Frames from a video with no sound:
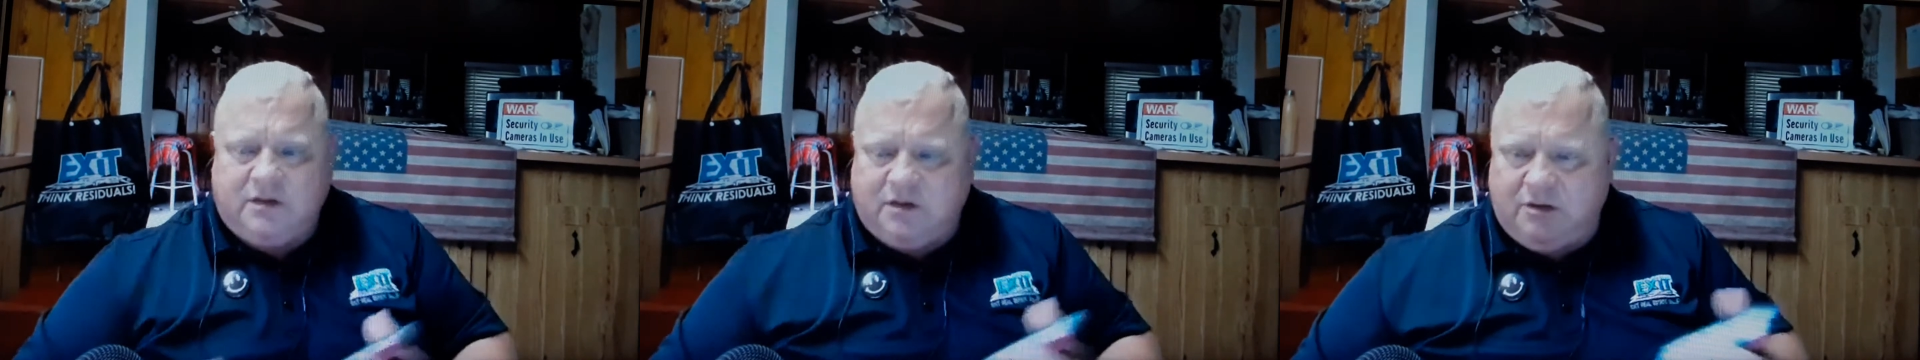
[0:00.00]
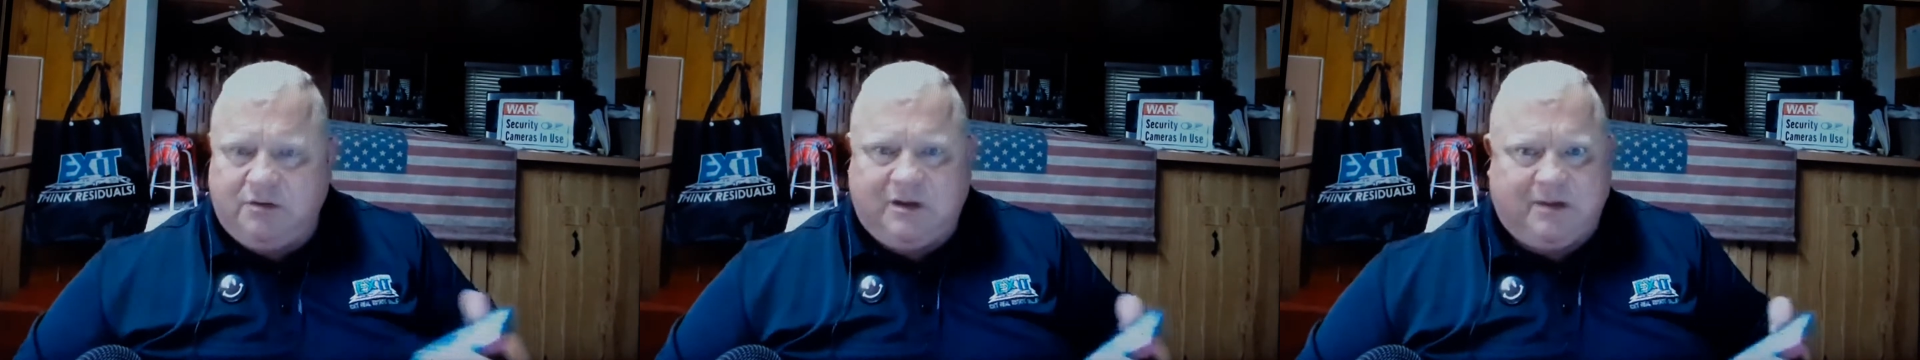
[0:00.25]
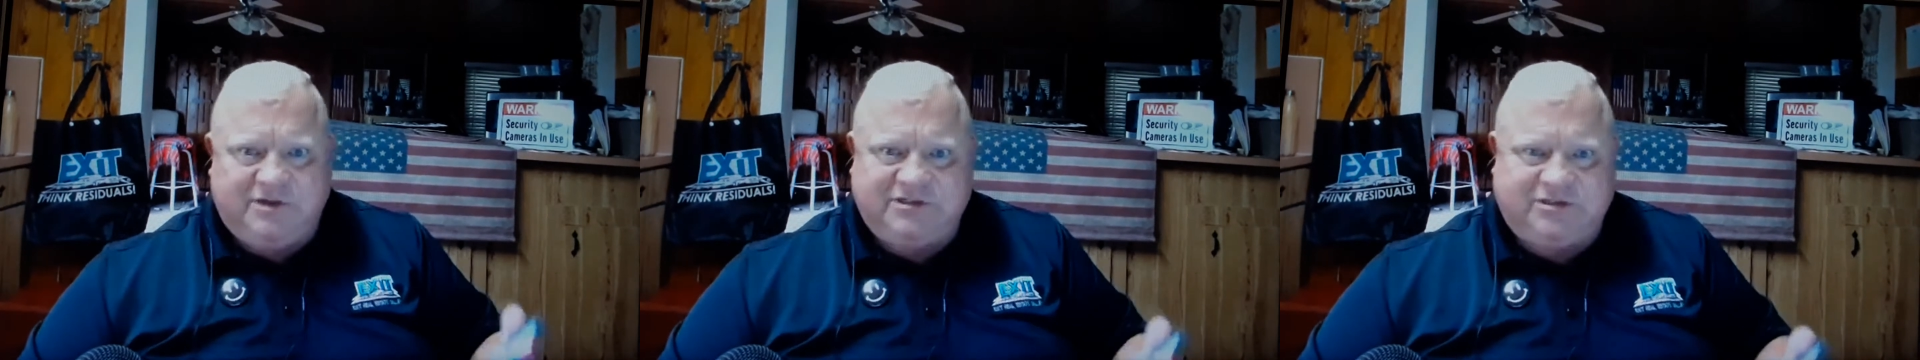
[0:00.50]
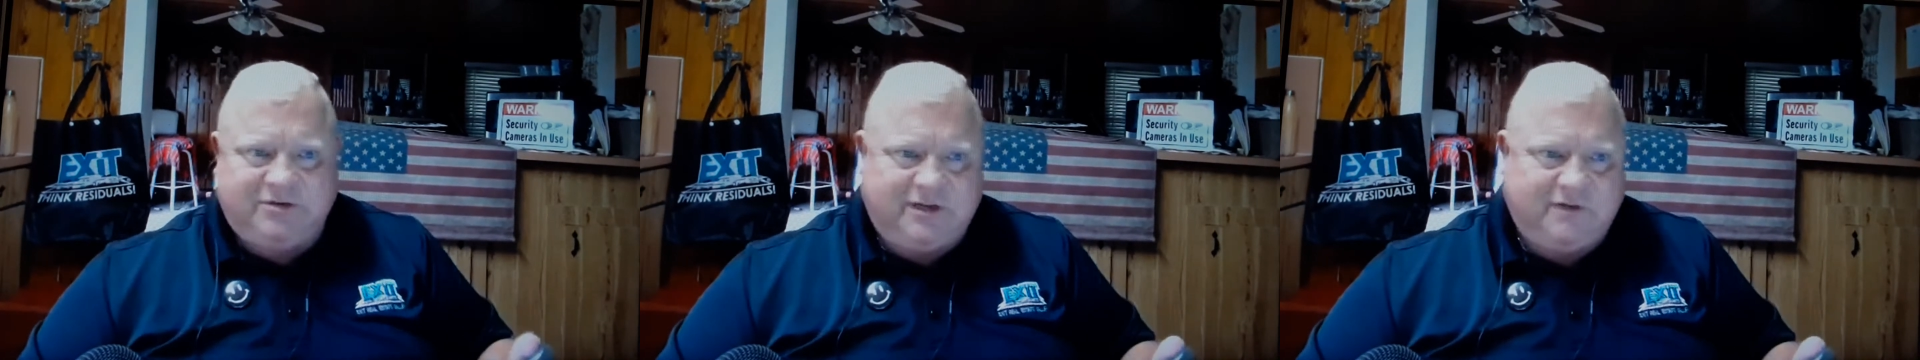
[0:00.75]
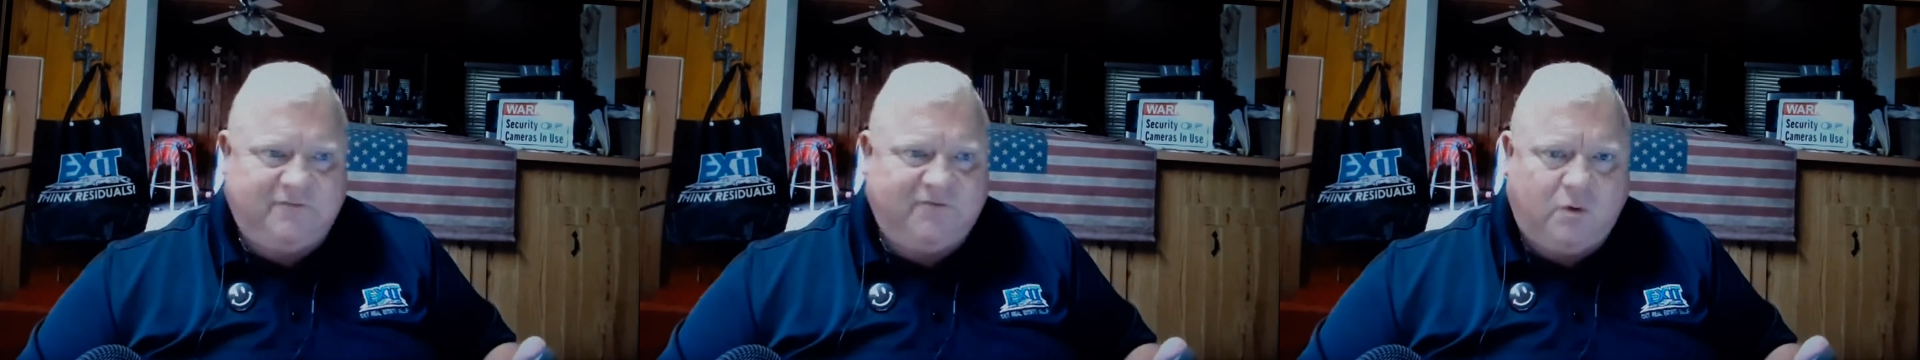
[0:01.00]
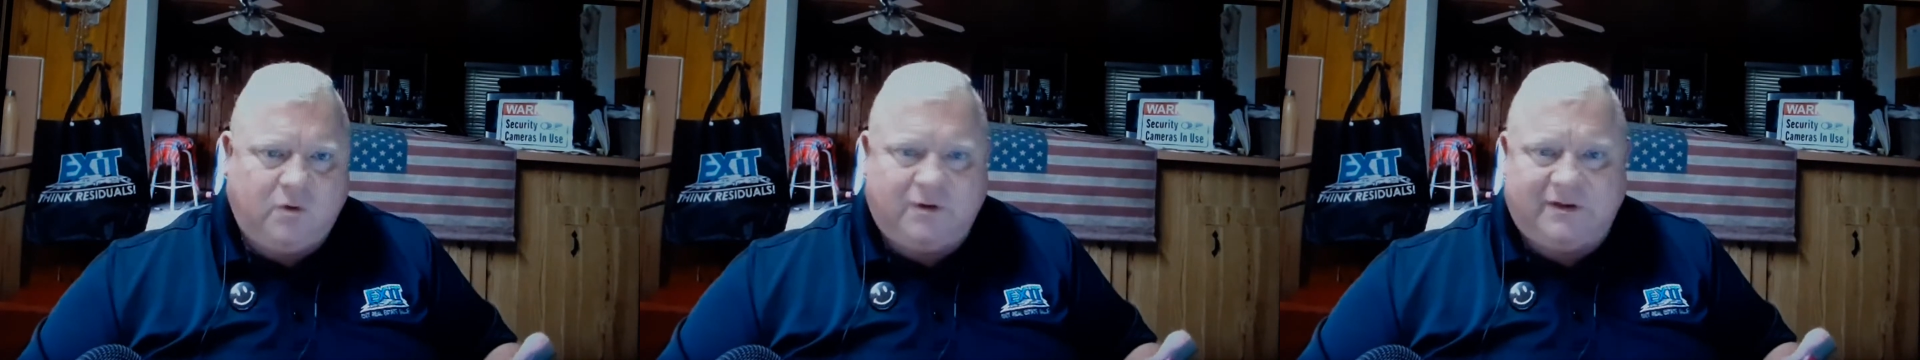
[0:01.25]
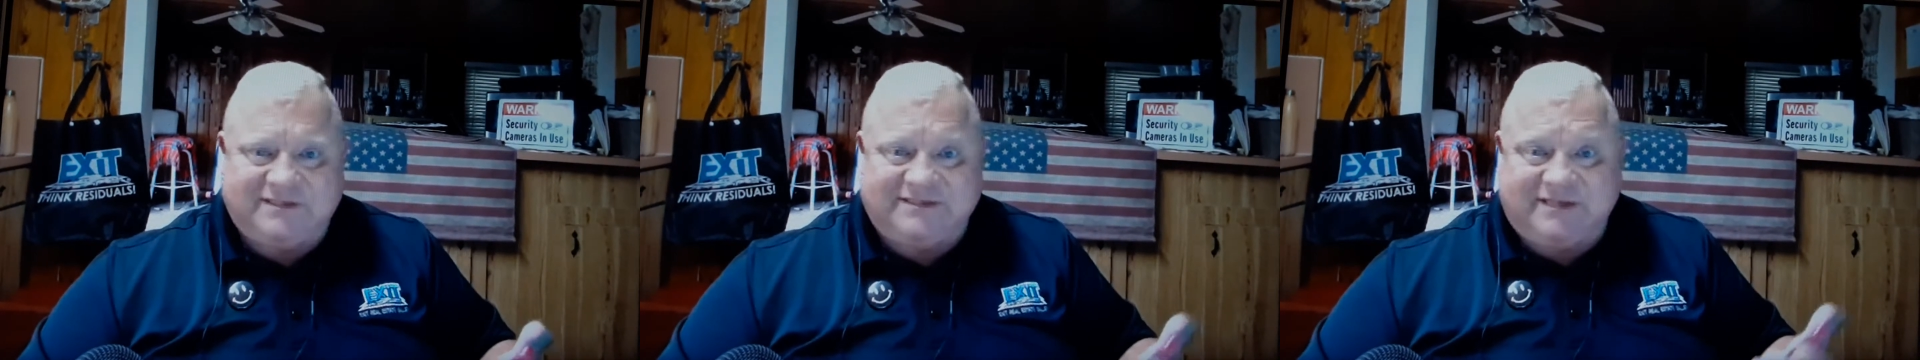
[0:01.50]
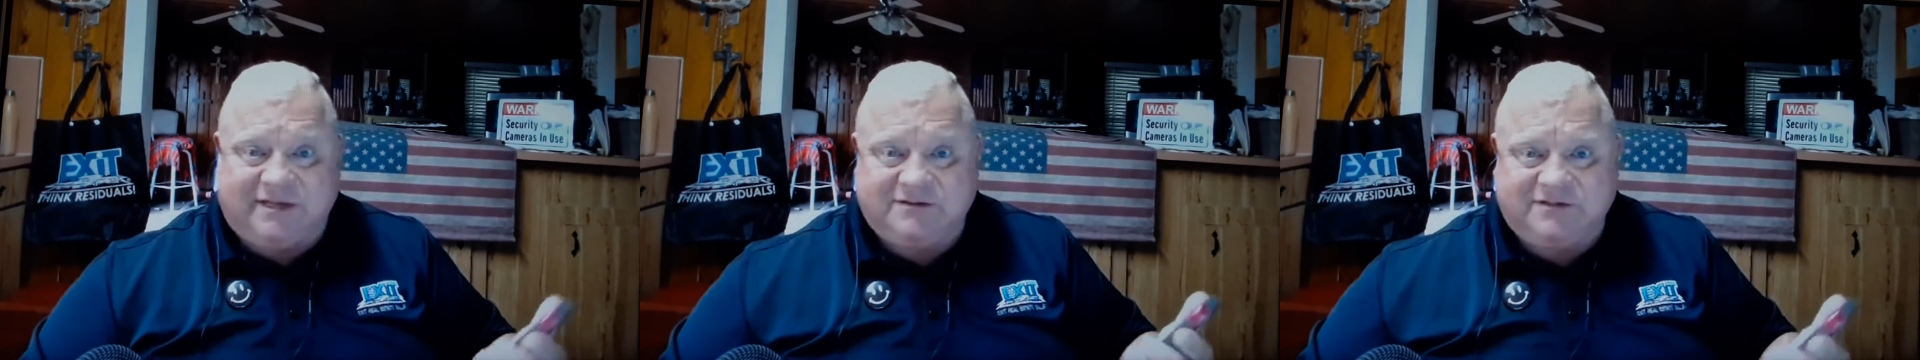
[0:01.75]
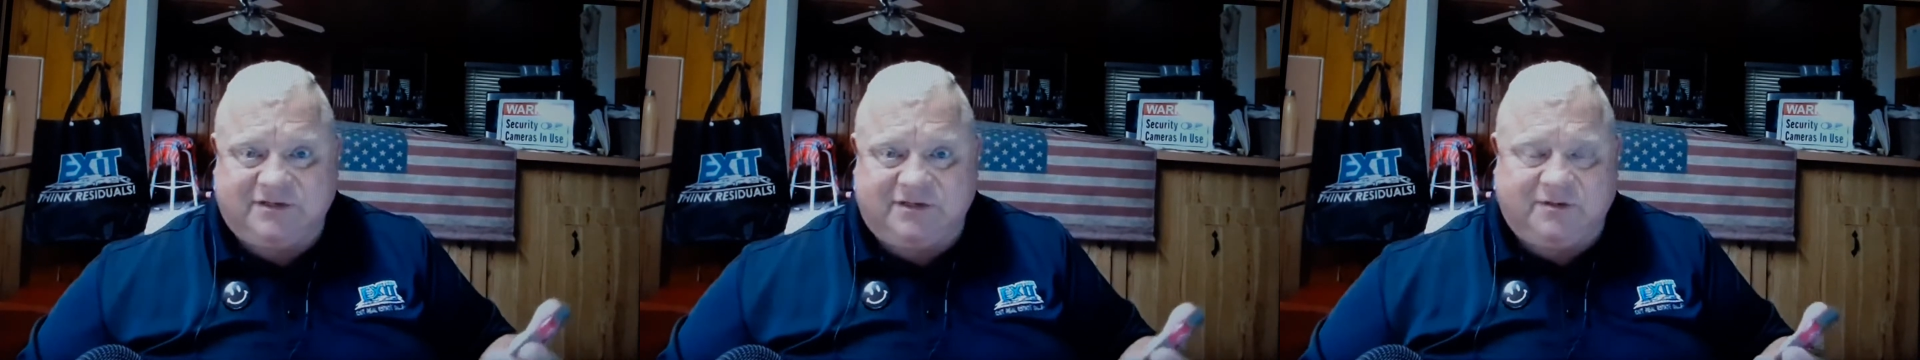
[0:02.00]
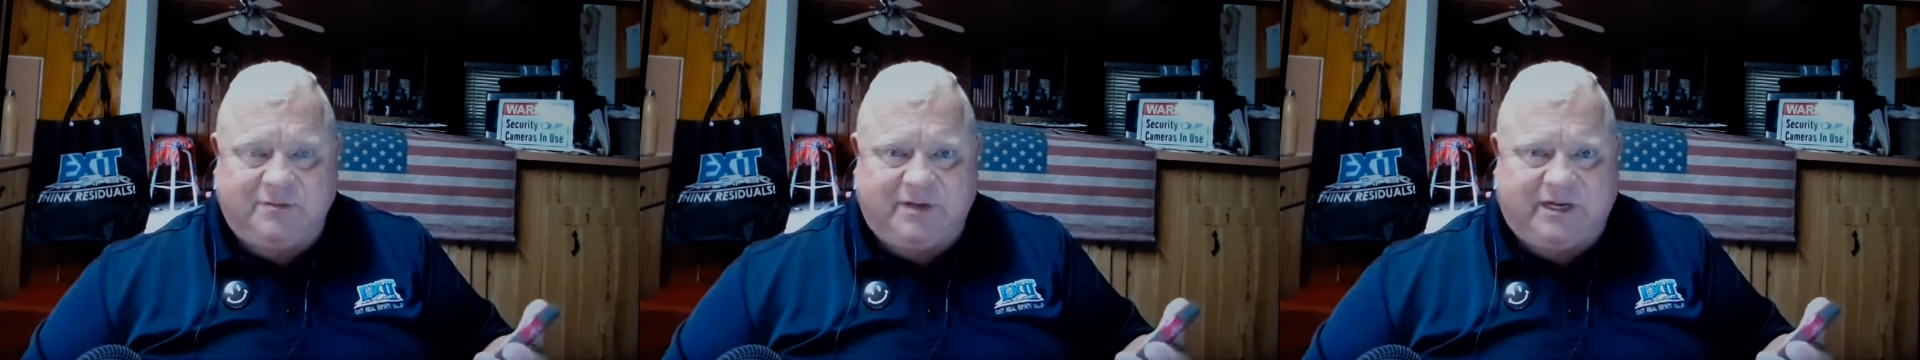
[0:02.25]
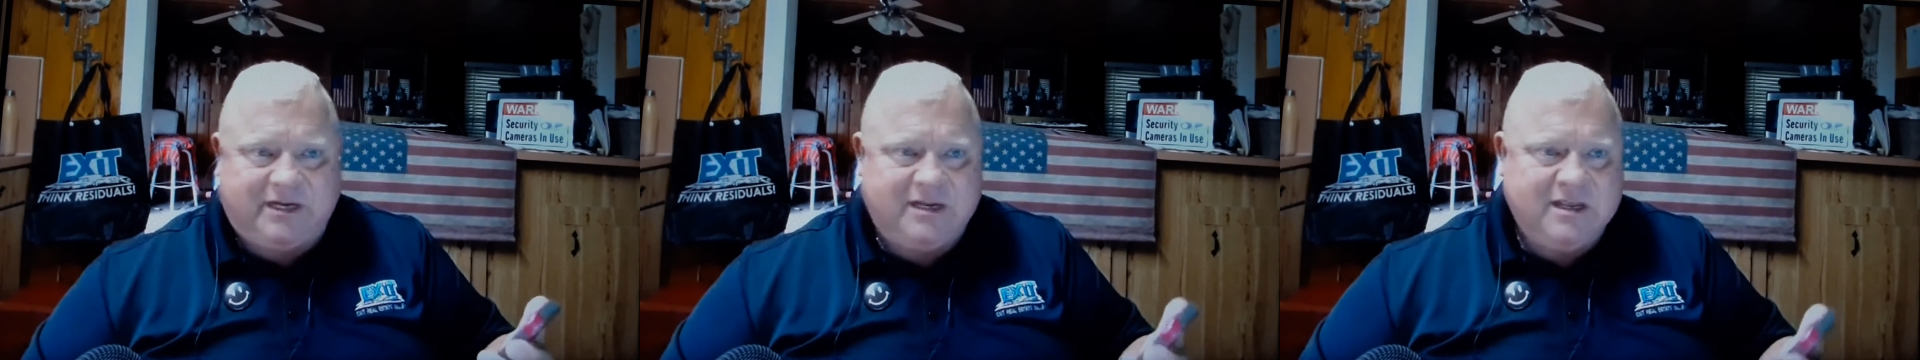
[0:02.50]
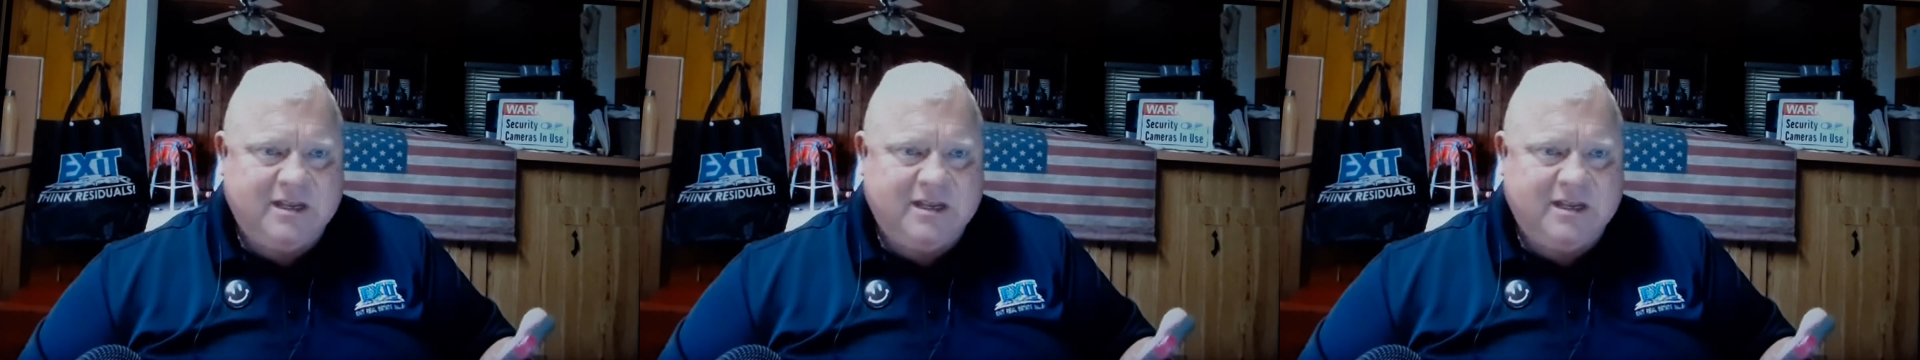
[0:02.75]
how much you can afford. That sounds good to me.